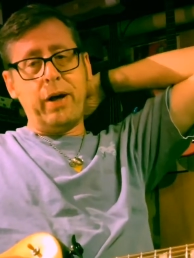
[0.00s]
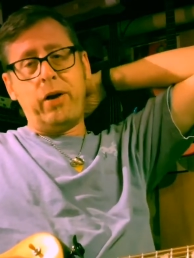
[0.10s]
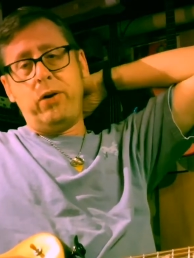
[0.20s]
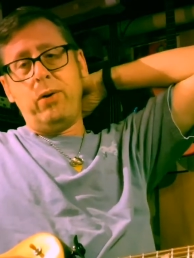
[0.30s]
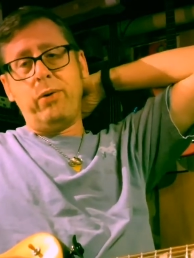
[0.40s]

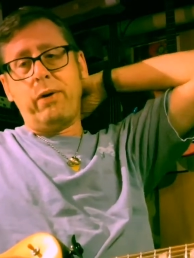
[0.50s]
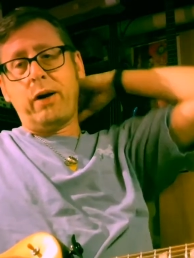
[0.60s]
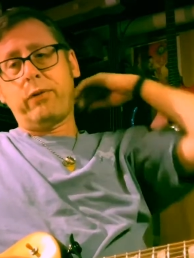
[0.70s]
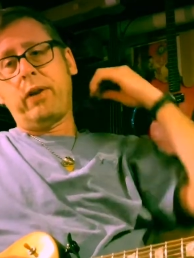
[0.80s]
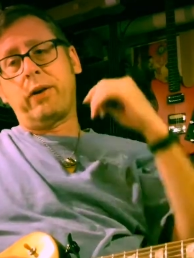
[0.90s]
Not new. They're
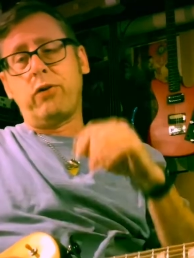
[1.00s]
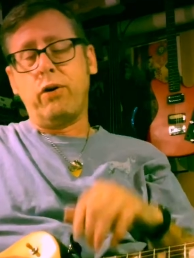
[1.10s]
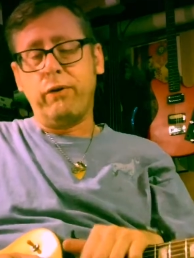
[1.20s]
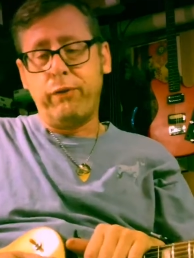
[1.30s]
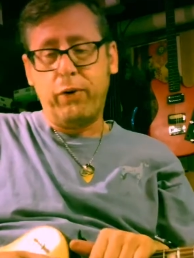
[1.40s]
actually like
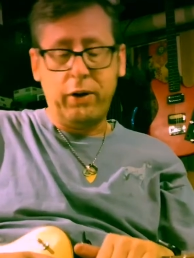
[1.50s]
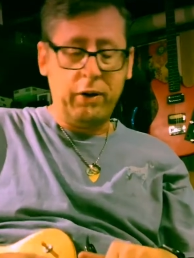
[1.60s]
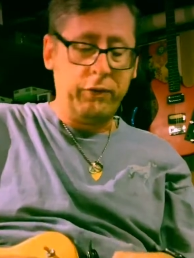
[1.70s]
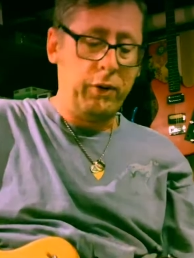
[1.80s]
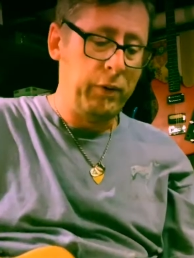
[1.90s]
30, 40
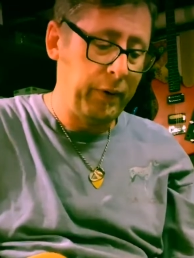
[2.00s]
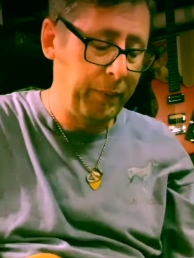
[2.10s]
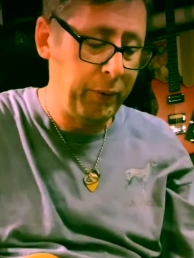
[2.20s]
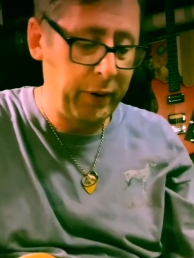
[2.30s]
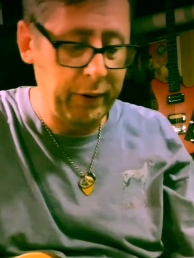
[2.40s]
years old. I
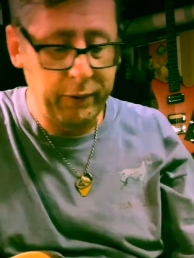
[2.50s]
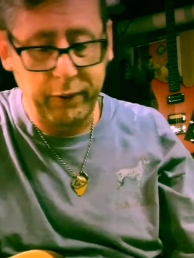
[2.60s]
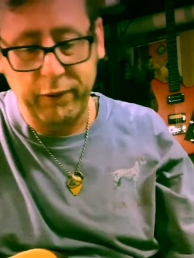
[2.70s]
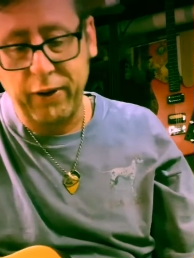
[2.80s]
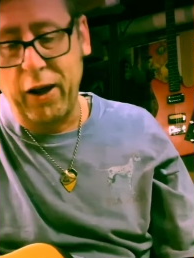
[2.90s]
put in
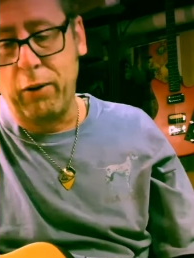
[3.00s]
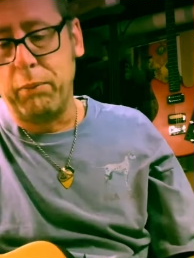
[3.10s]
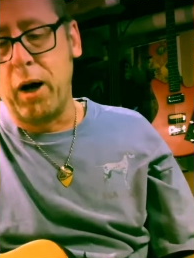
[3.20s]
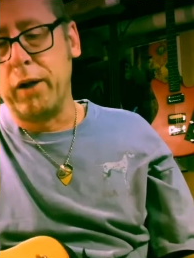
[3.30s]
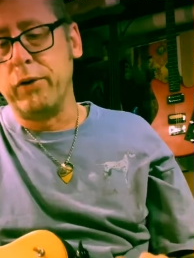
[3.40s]
these El
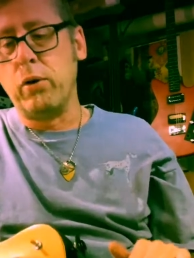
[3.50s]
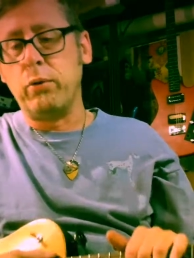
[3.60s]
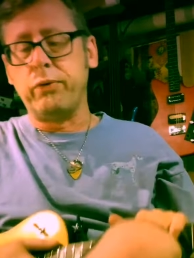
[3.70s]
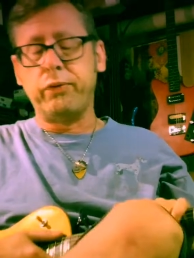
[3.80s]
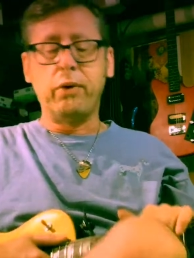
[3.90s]

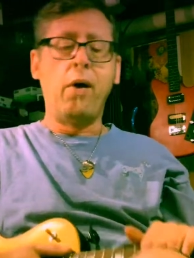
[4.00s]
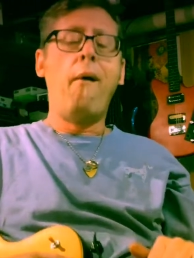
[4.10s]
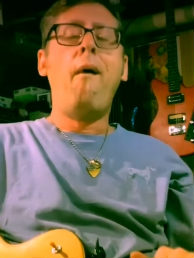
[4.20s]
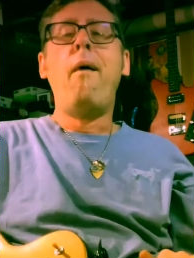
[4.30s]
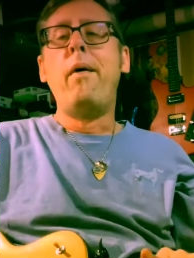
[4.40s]
Mondos,
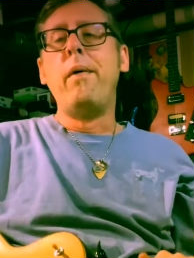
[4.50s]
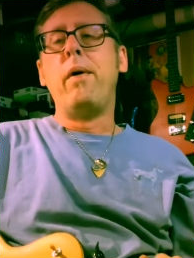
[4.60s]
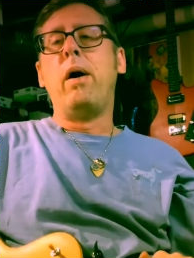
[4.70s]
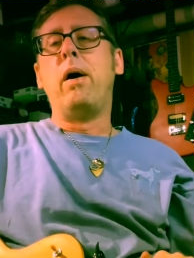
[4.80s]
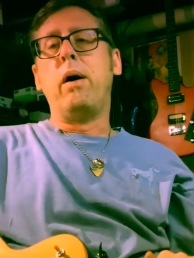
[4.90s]

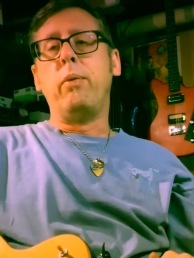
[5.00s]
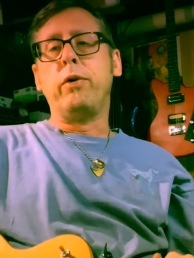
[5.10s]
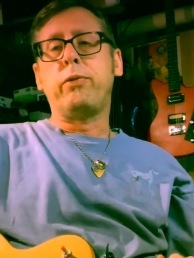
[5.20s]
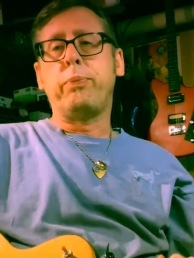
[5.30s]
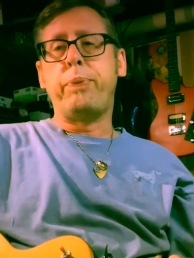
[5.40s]

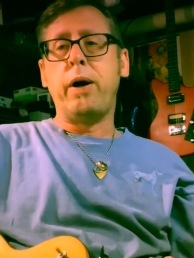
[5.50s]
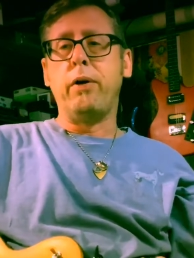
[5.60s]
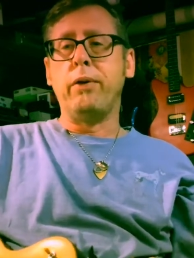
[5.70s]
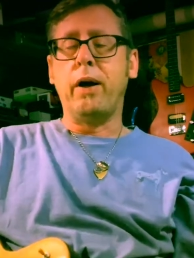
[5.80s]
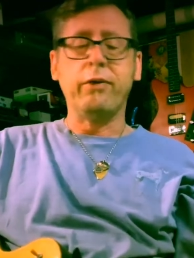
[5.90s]
which
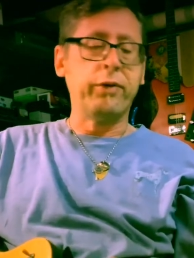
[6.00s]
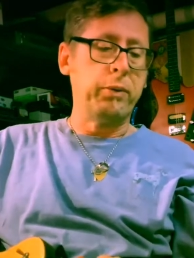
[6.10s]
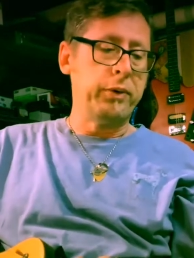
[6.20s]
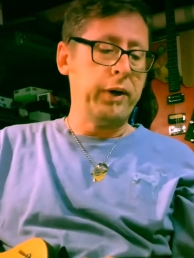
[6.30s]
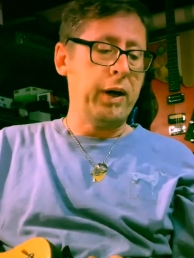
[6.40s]
paired nicely
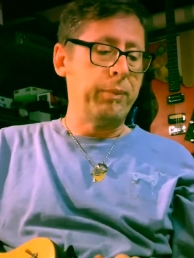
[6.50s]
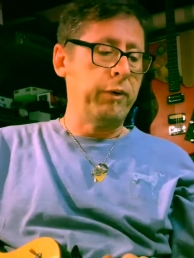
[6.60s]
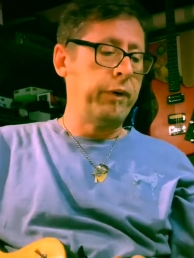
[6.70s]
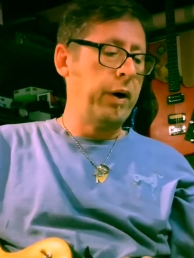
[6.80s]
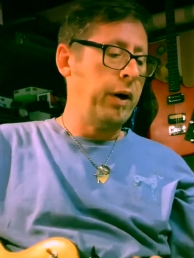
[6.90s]
with the
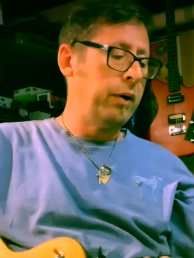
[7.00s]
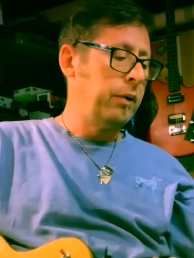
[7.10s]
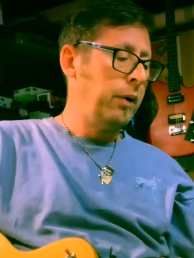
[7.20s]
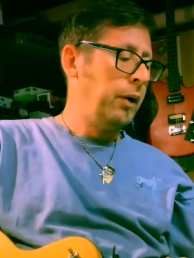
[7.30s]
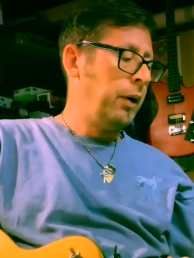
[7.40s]
amplifier.
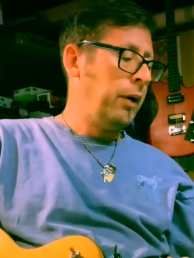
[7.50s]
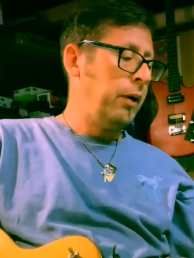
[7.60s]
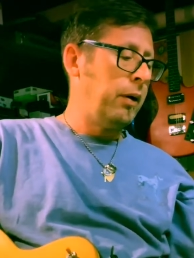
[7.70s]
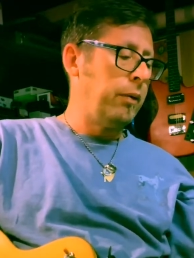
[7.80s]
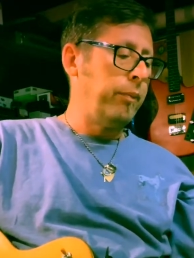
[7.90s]

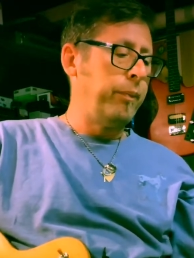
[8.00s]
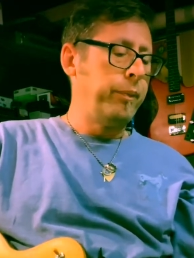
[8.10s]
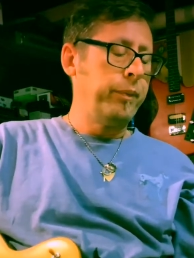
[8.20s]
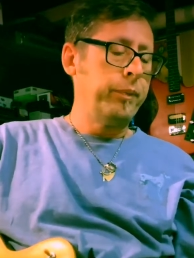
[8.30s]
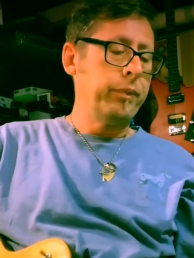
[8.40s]
You
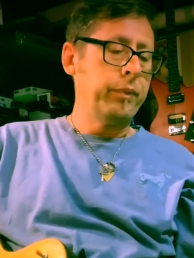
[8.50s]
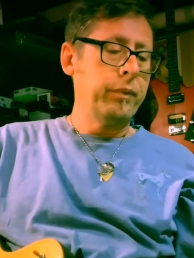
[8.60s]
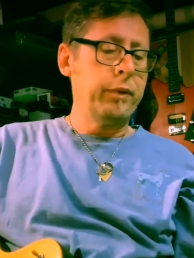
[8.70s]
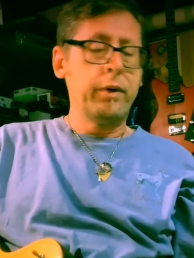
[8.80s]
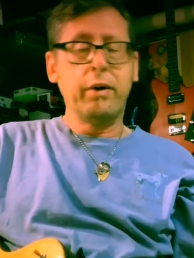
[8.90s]

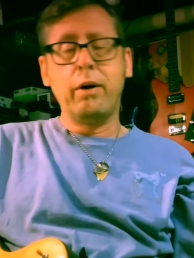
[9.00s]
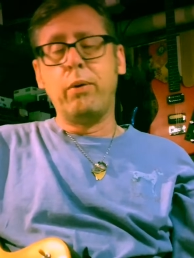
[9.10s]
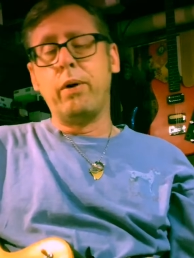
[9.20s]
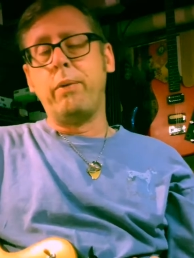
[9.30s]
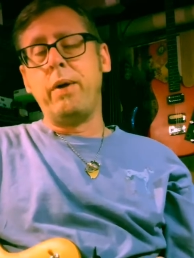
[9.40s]
know
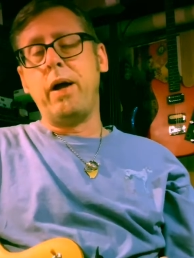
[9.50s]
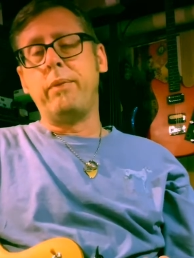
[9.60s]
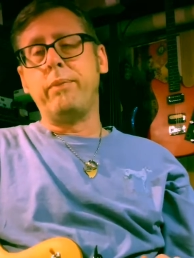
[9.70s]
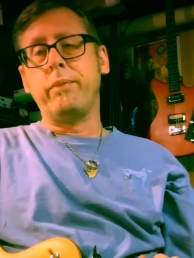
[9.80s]
what, man?